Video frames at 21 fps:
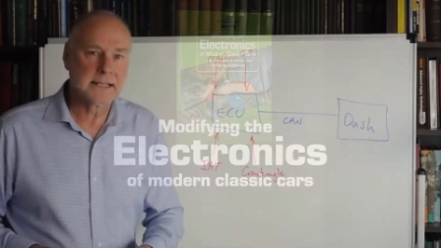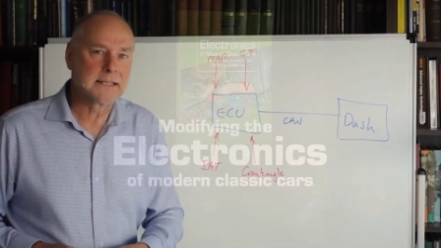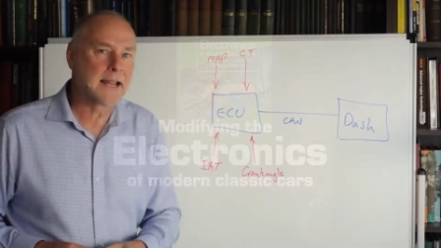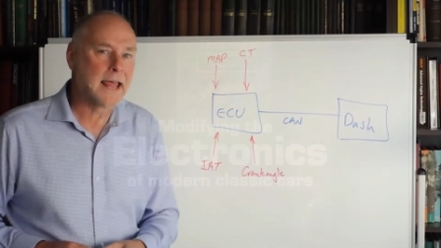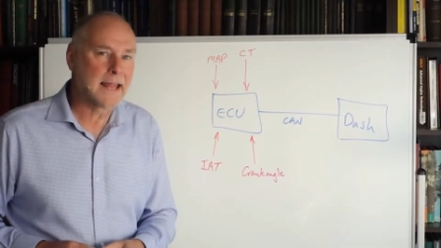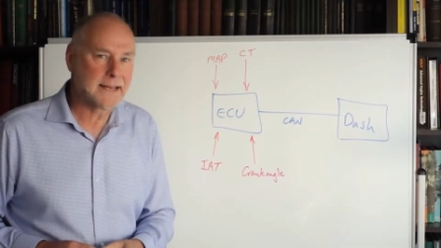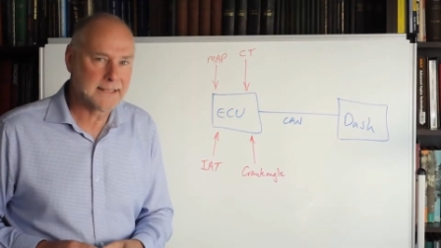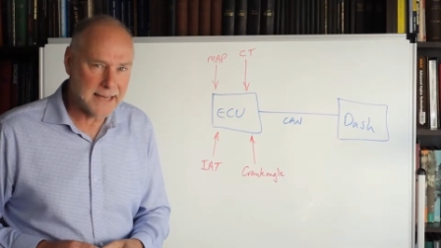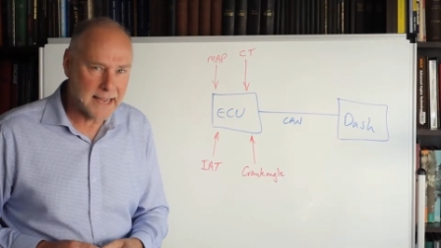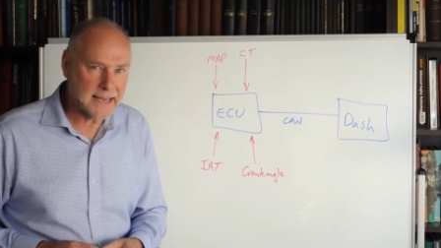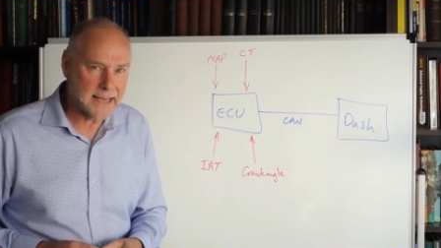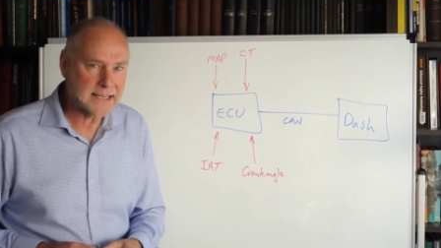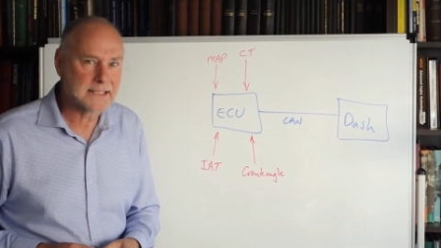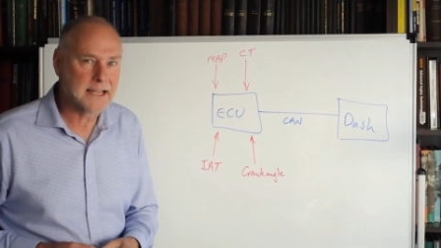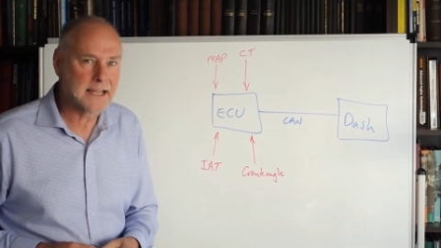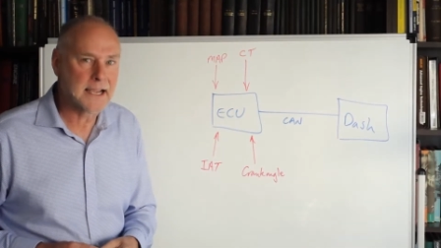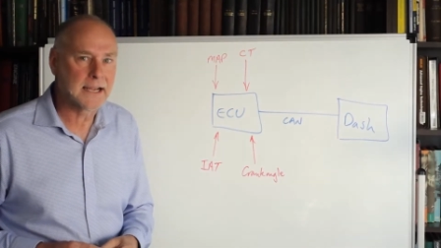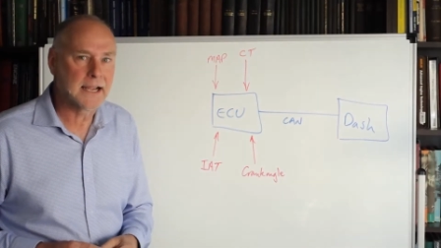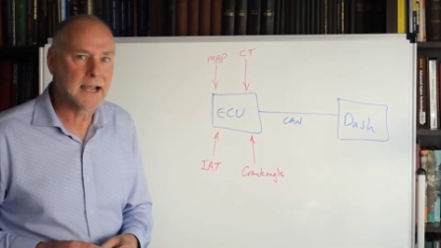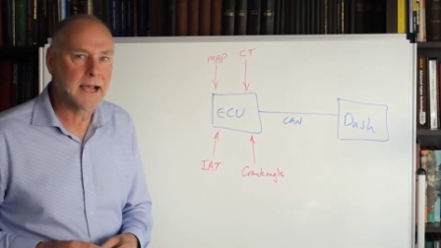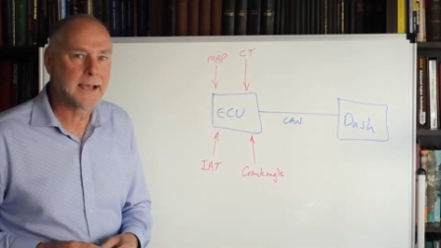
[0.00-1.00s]
and the next
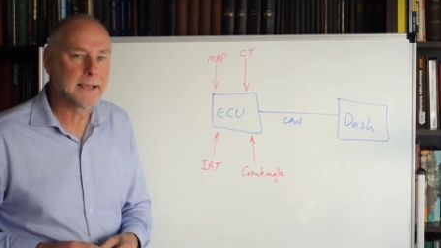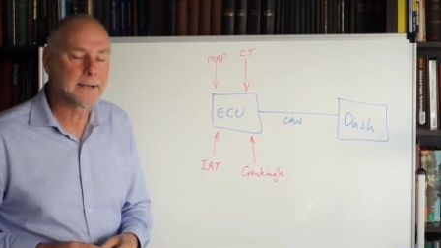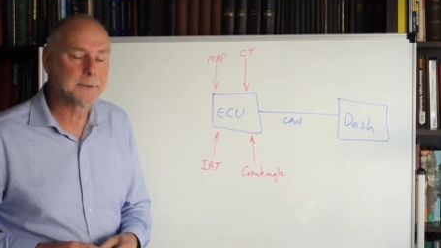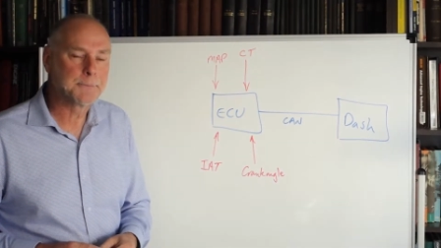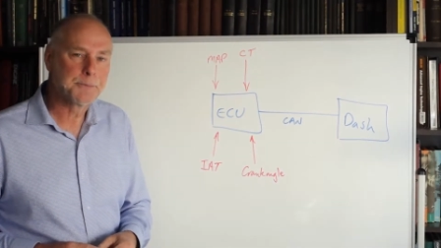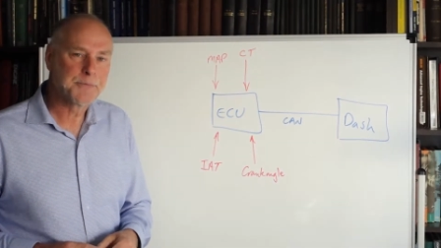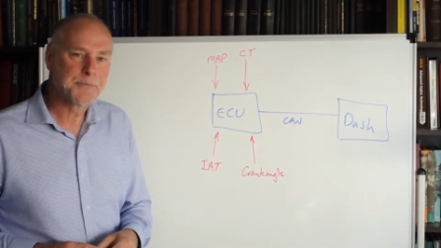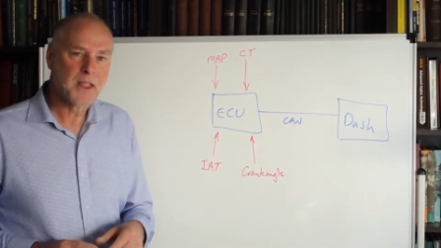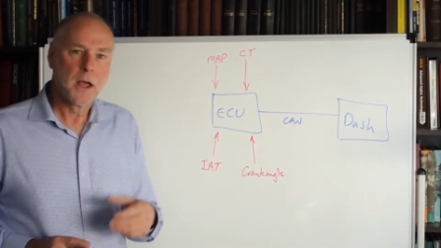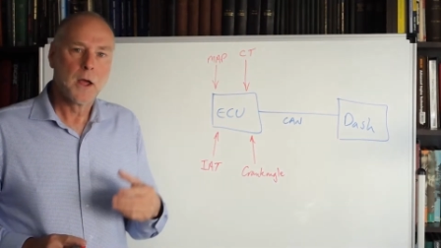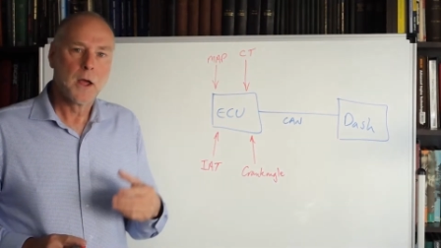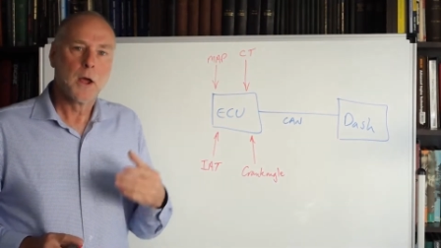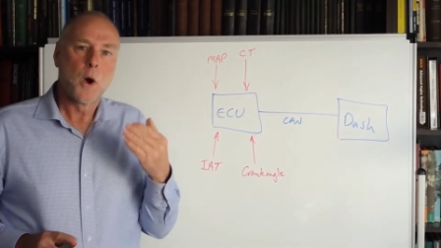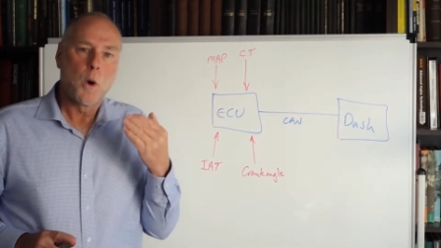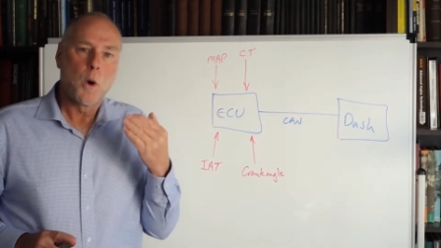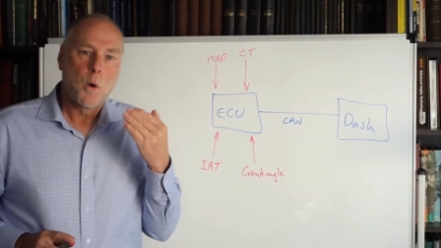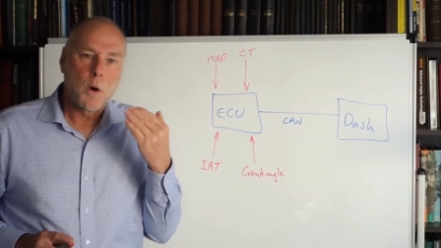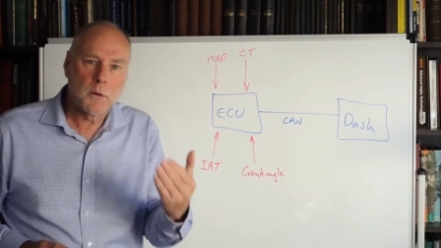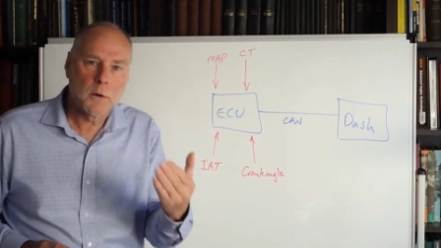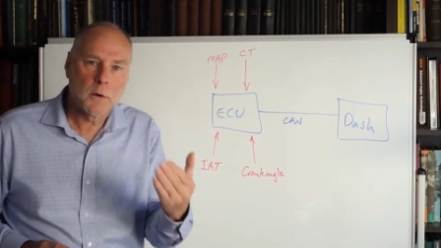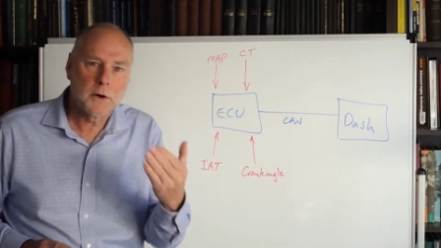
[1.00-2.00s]
decade.
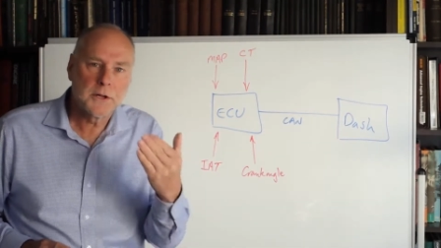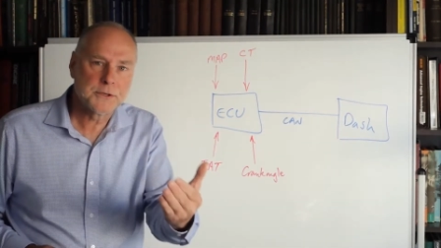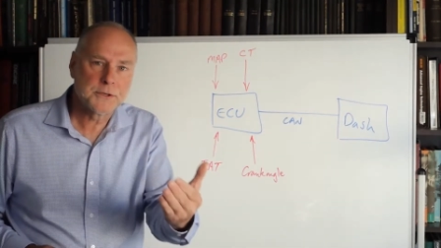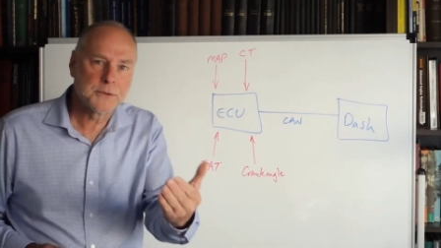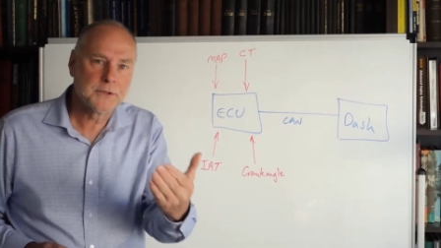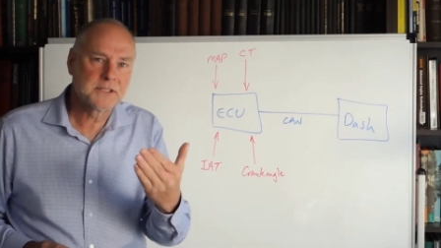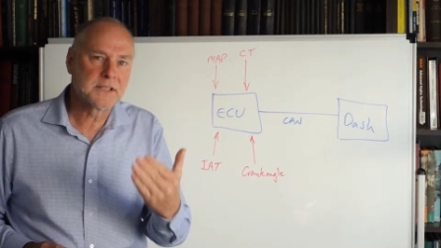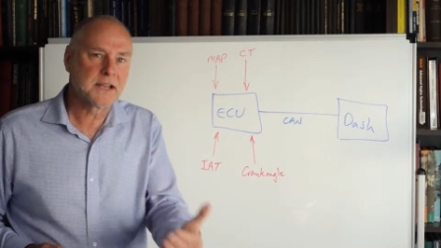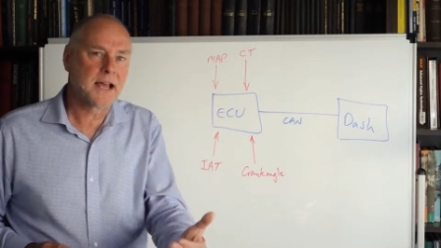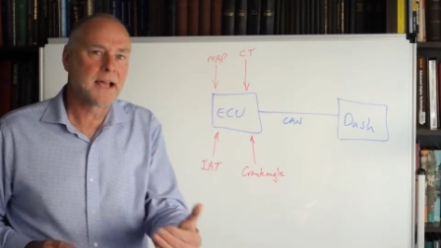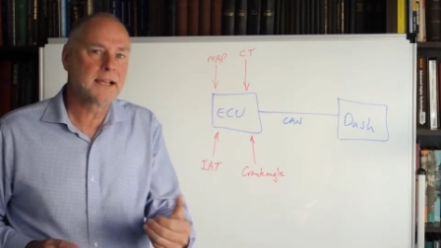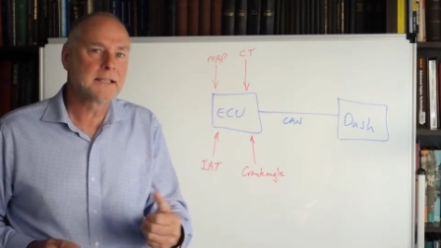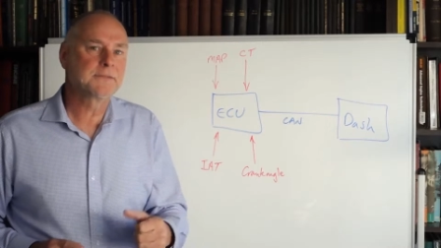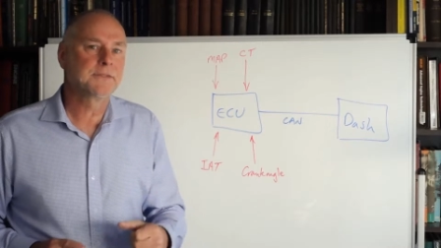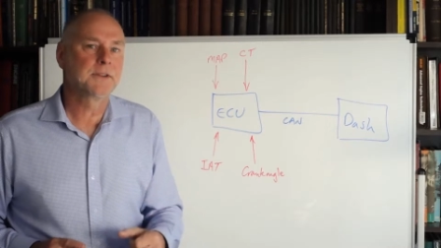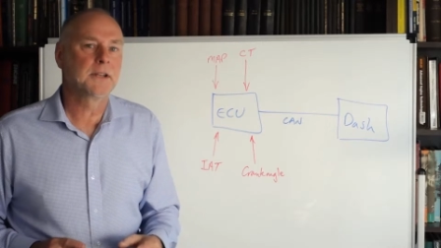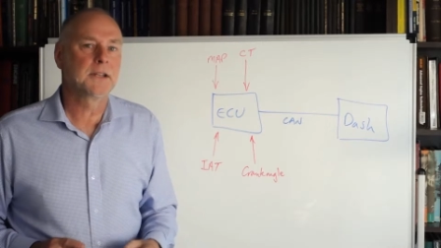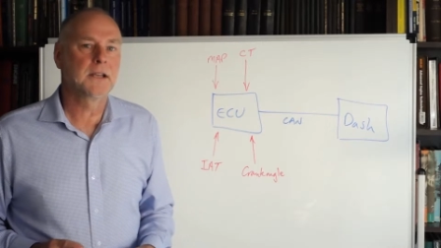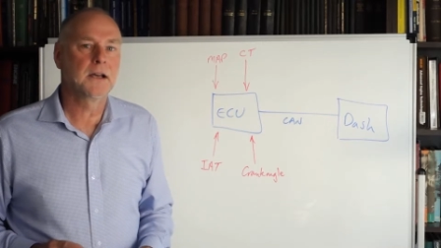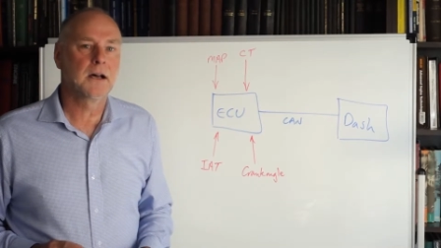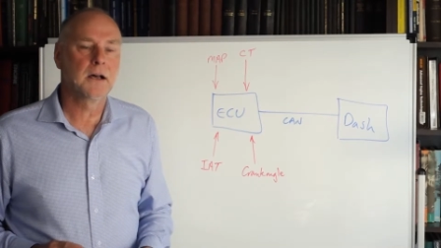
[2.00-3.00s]
What I want to do in today's
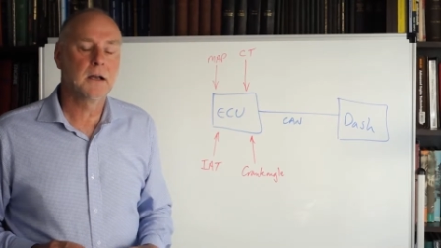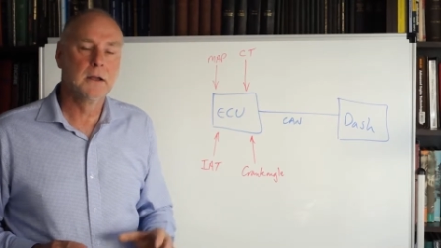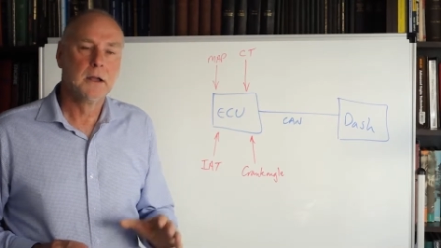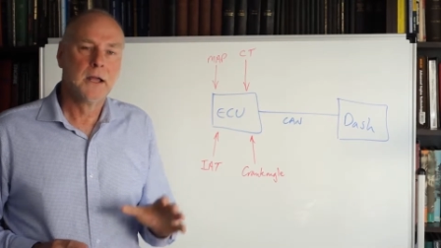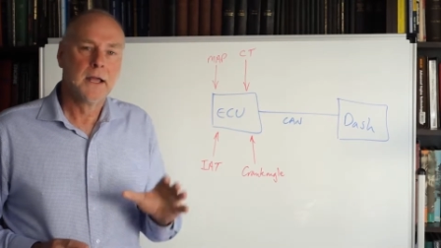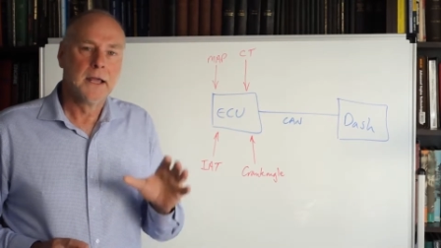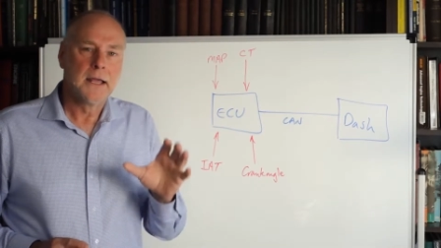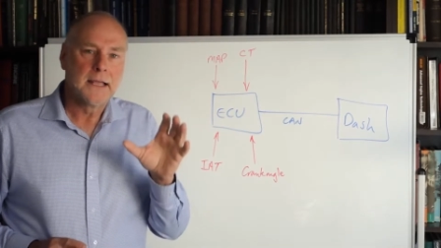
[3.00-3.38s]
video